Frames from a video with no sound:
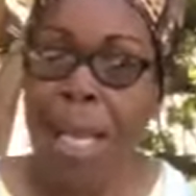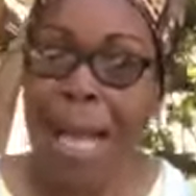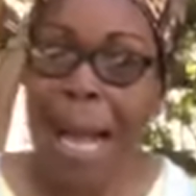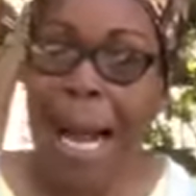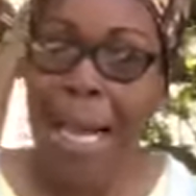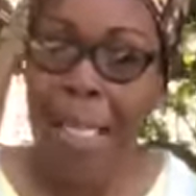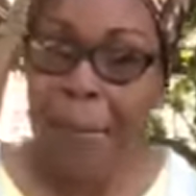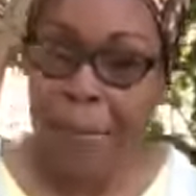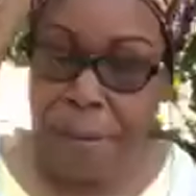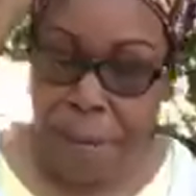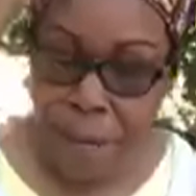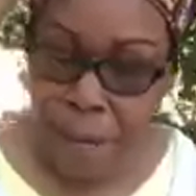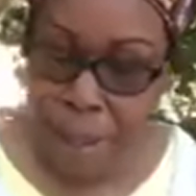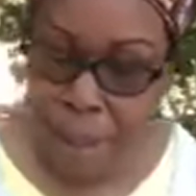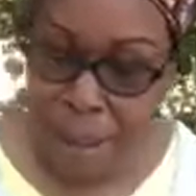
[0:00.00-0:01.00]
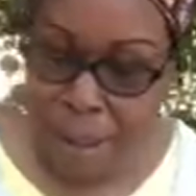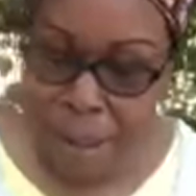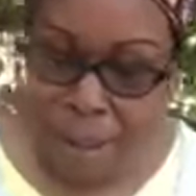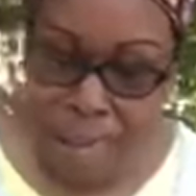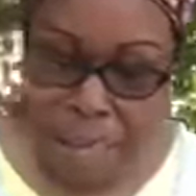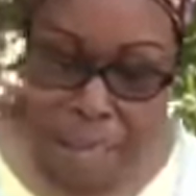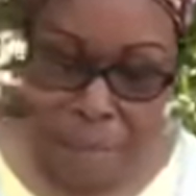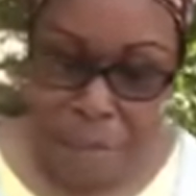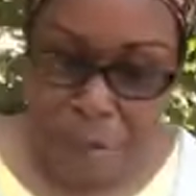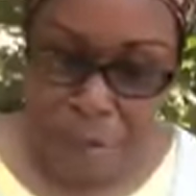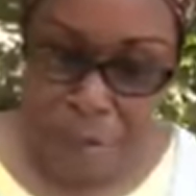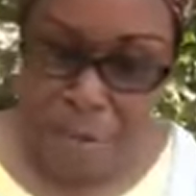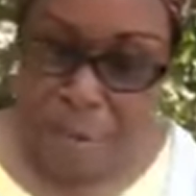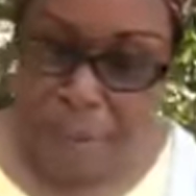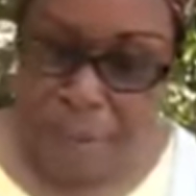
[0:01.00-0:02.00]
God the Father, I don't
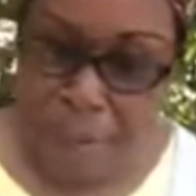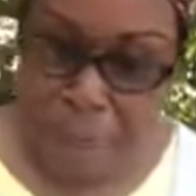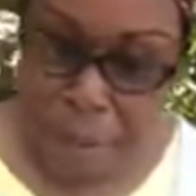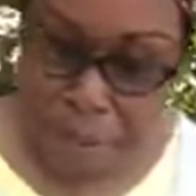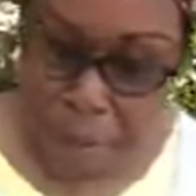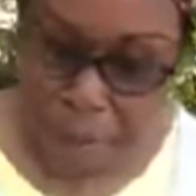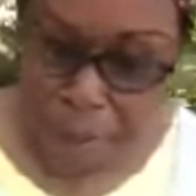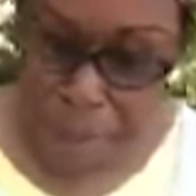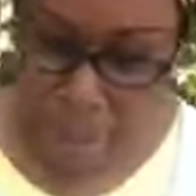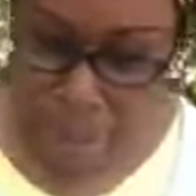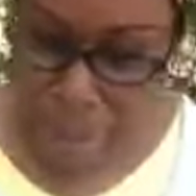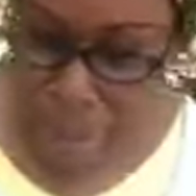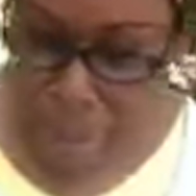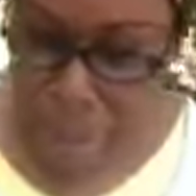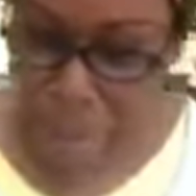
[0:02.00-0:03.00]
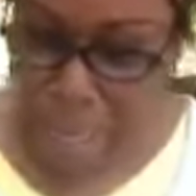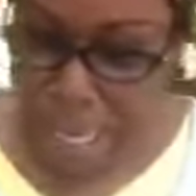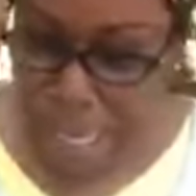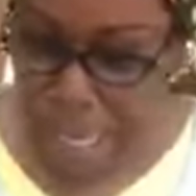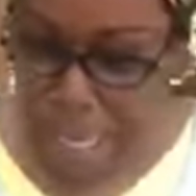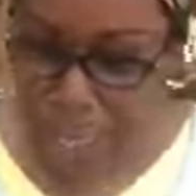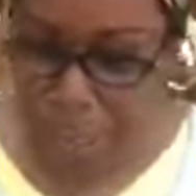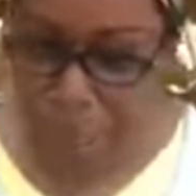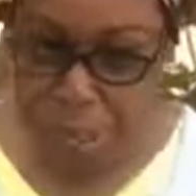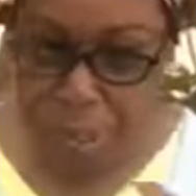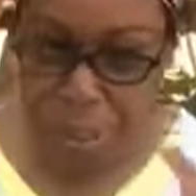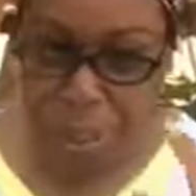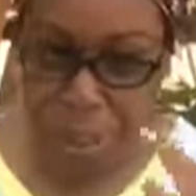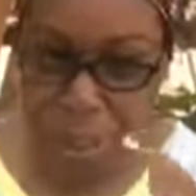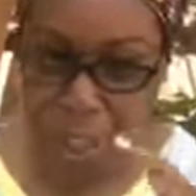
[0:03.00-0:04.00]
even have that part right now. I, I
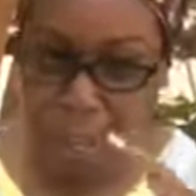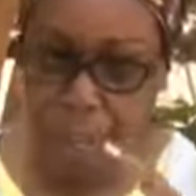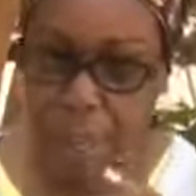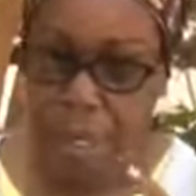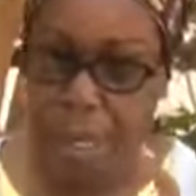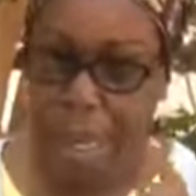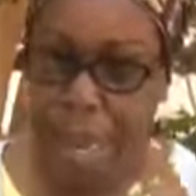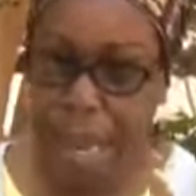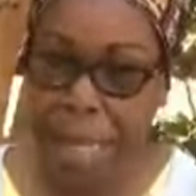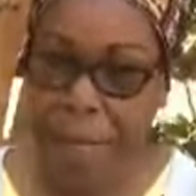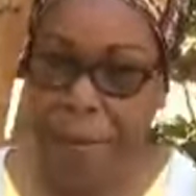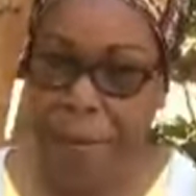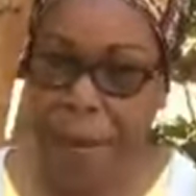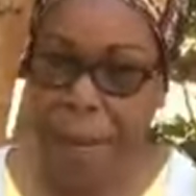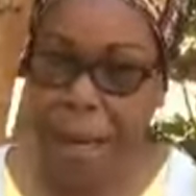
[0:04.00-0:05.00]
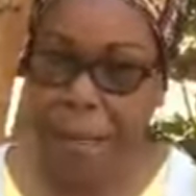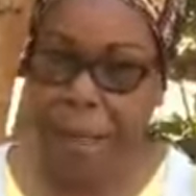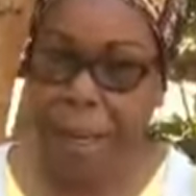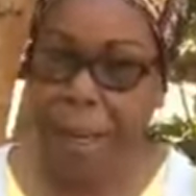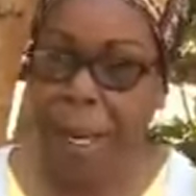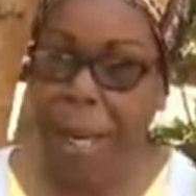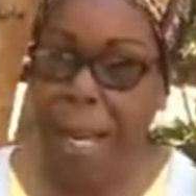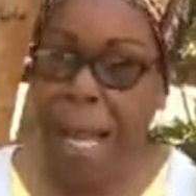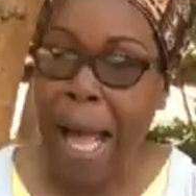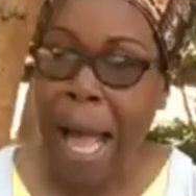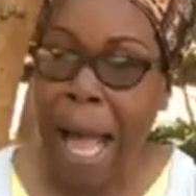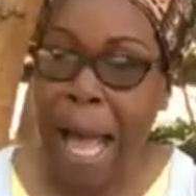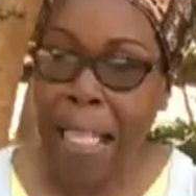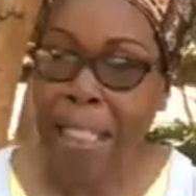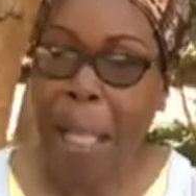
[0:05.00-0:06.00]
usually keep it. God the Father
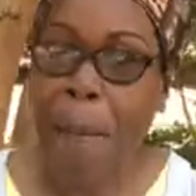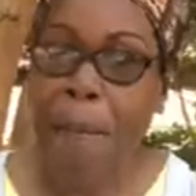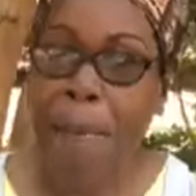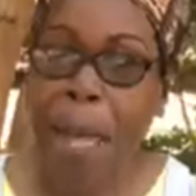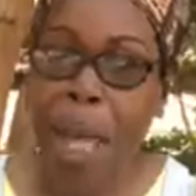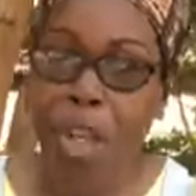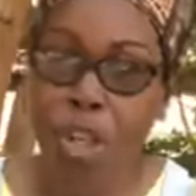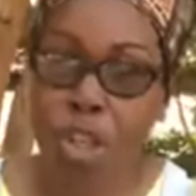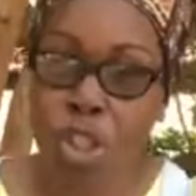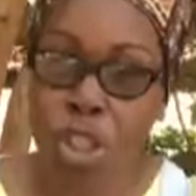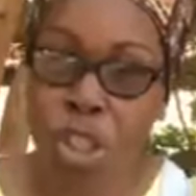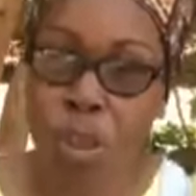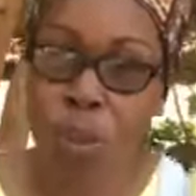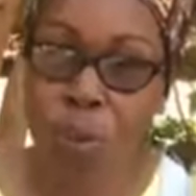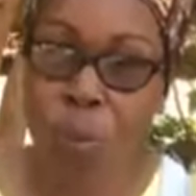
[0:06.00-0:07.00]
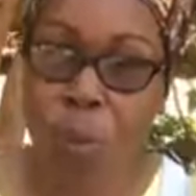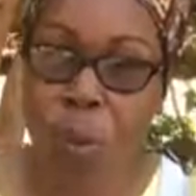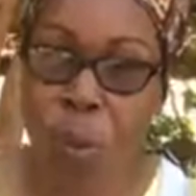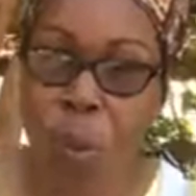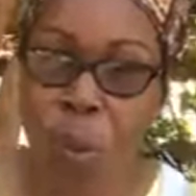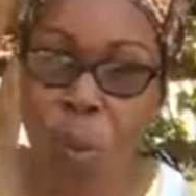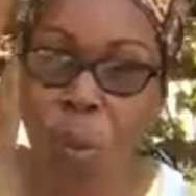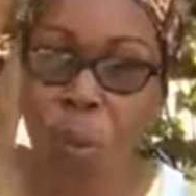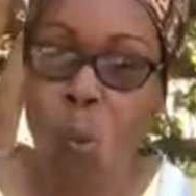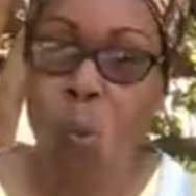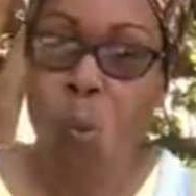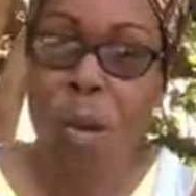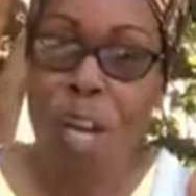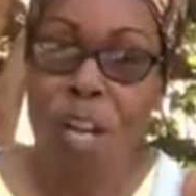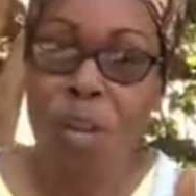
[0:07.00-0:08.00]
has measured
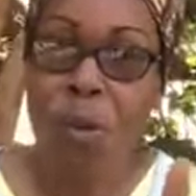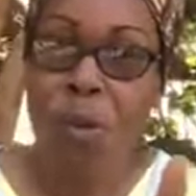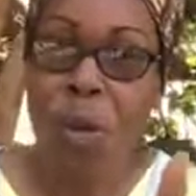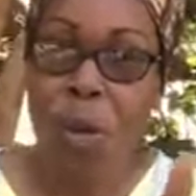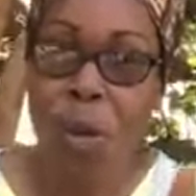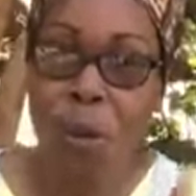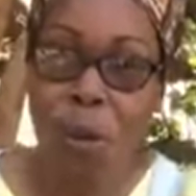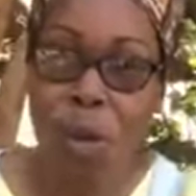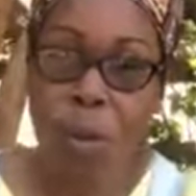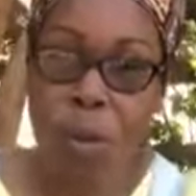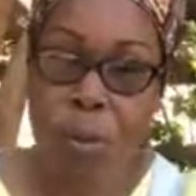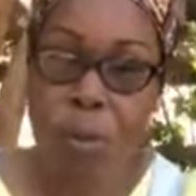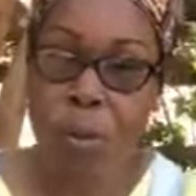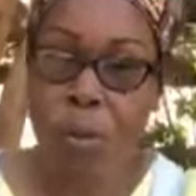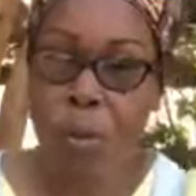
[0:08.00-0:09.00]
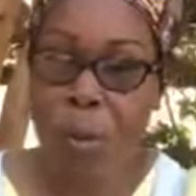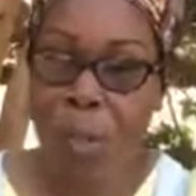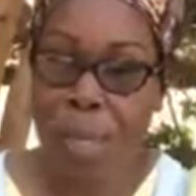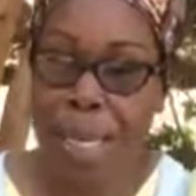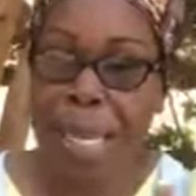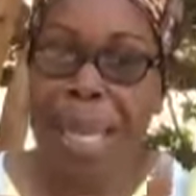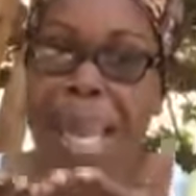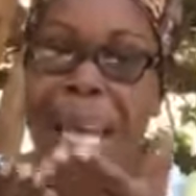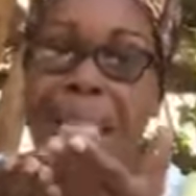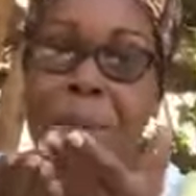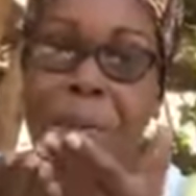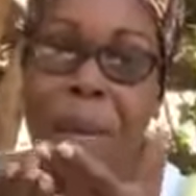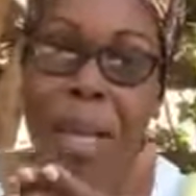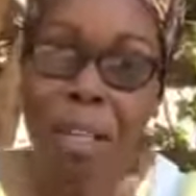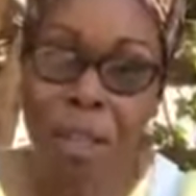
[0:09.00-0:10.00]
what you are going through. He has
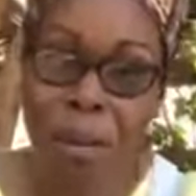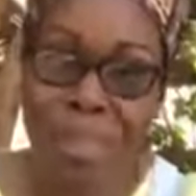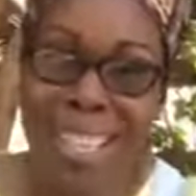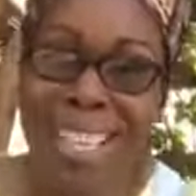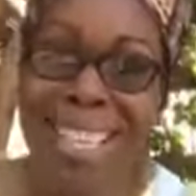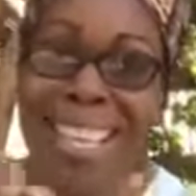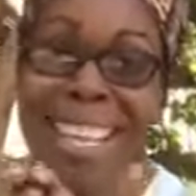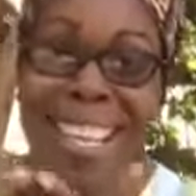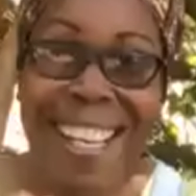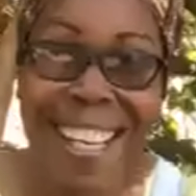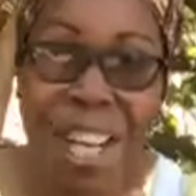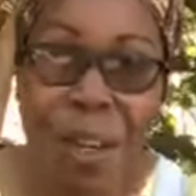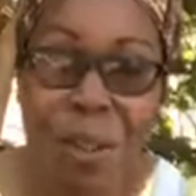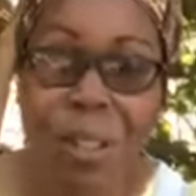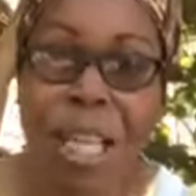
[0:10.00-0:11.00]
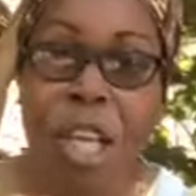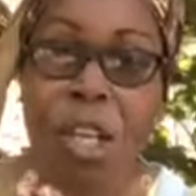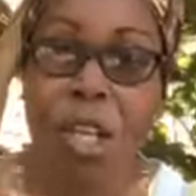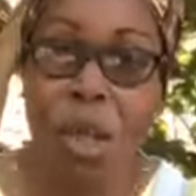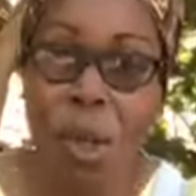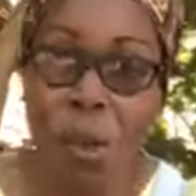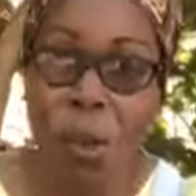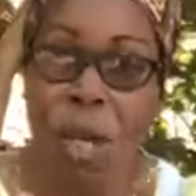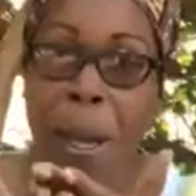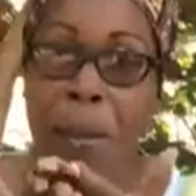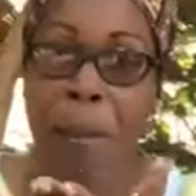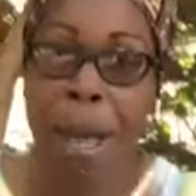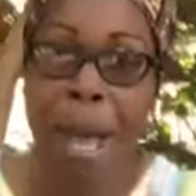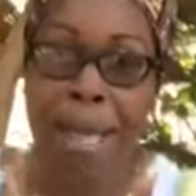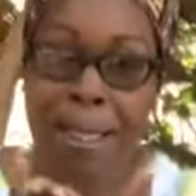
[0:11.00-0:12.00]
measured it. he knows that you can
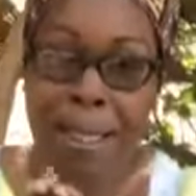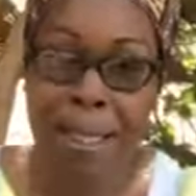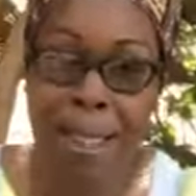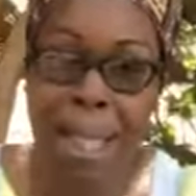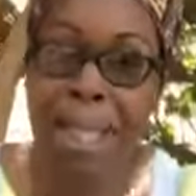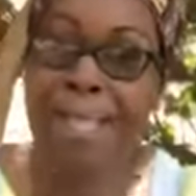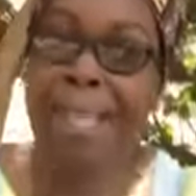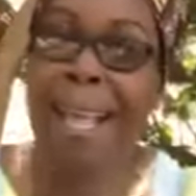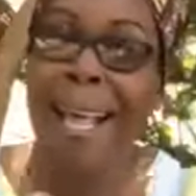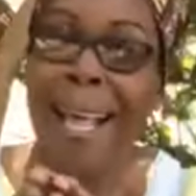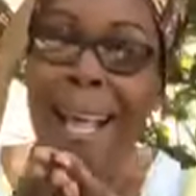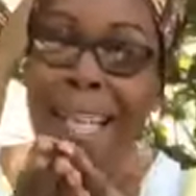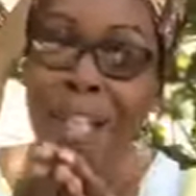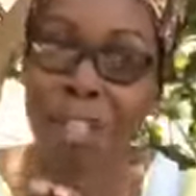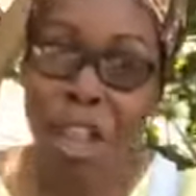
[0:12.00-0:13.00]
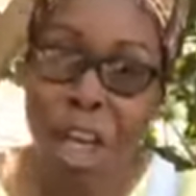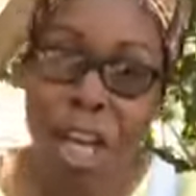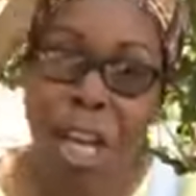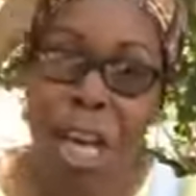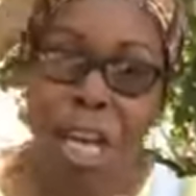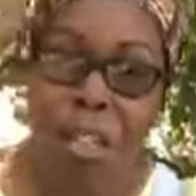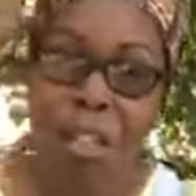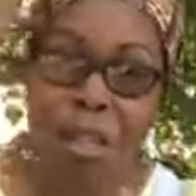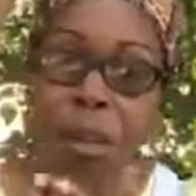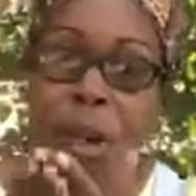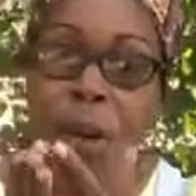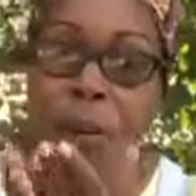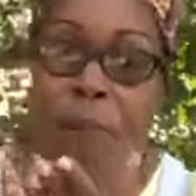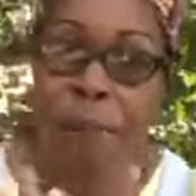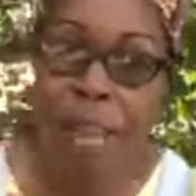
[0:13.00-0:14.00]
pass the test as long as you
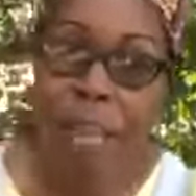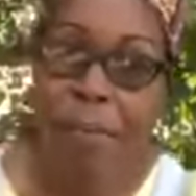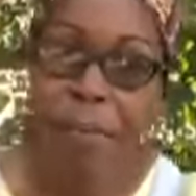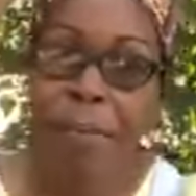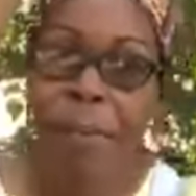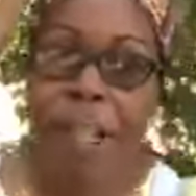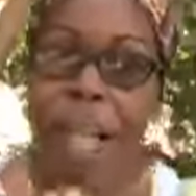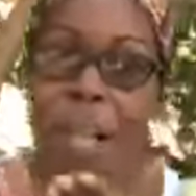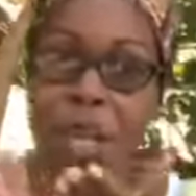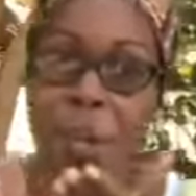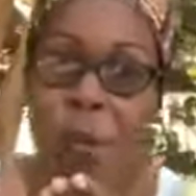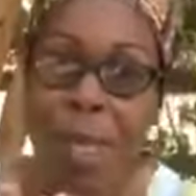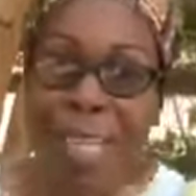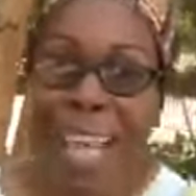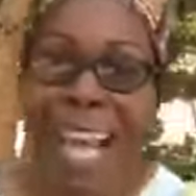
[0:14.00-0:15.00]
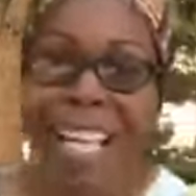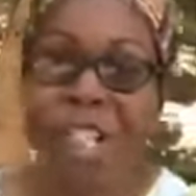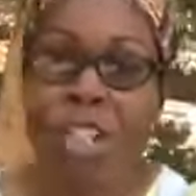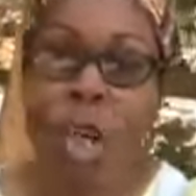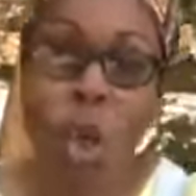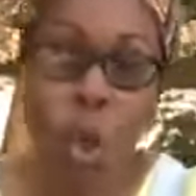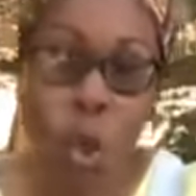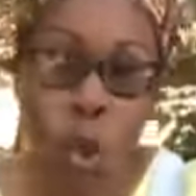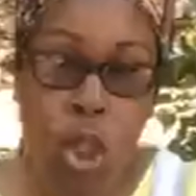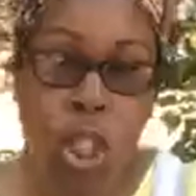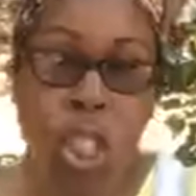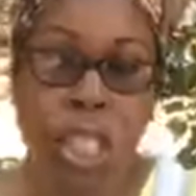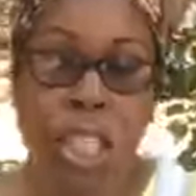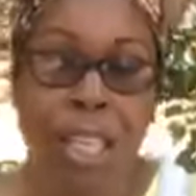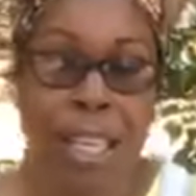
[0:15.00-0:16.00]
are faithful and you rely
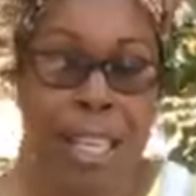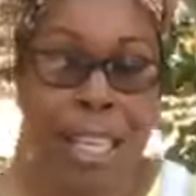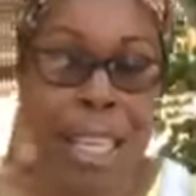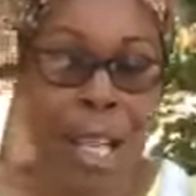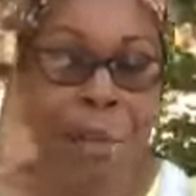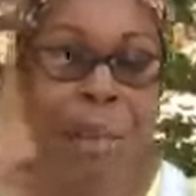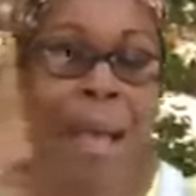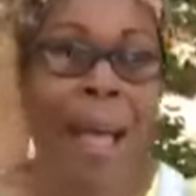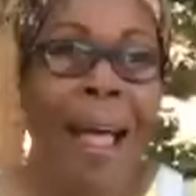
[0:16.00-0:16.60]
totally on him.